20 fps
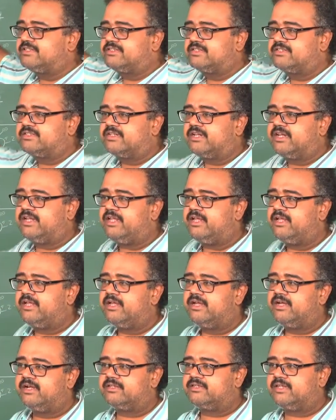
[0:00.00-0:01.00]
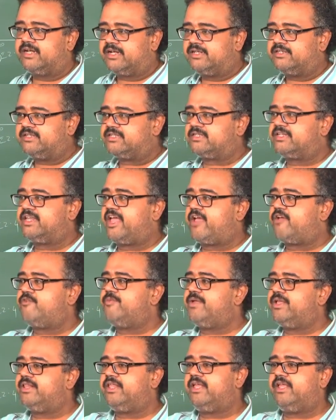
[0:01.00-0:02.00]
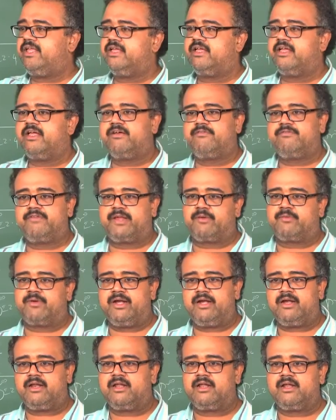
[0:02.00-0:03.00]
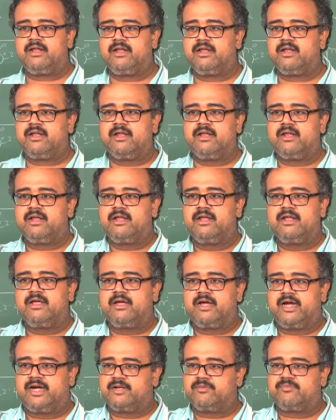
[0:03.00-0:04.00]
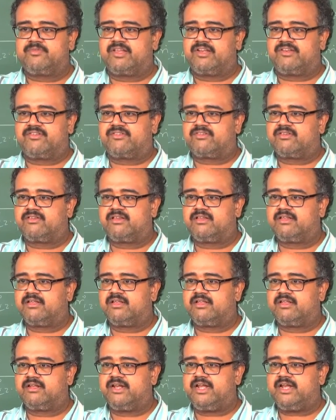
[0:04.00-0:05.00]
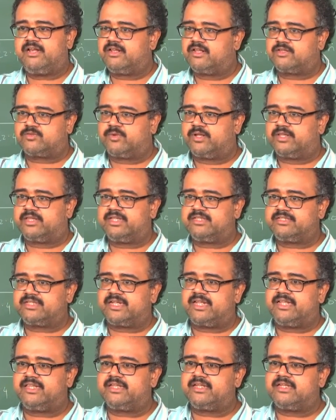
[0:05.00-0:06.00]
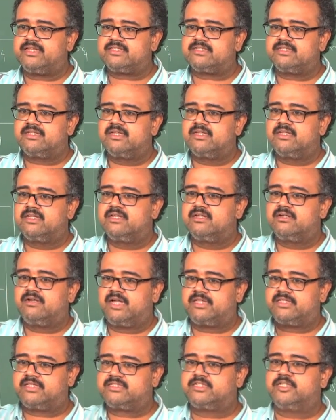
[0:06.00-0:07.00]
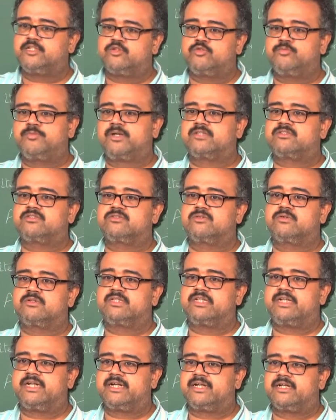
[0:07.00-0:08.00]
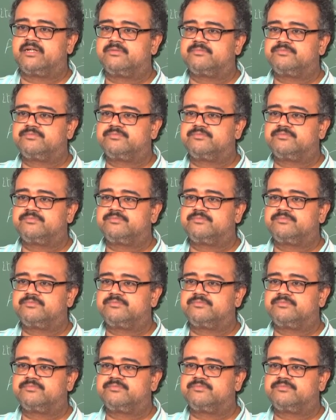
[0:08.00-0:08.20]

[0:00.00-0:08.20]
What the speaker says: this tree that just gave me the frequent item sets, right. That is one thing. Second thing is I just did 2 passes over the data.